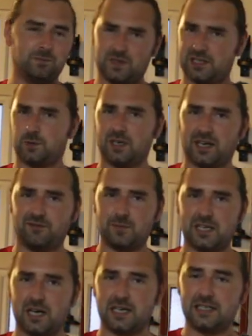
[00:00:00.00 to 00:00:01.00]
That's what gave me
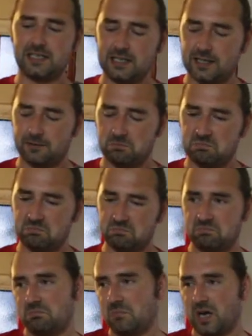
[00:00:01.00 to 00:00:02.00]
the idea.
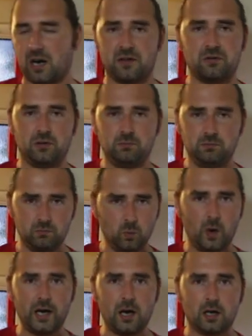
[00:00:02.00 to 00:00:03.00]
And I thought,
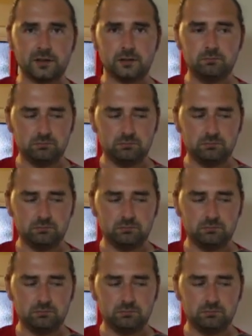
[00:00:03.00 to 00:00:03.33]
why not?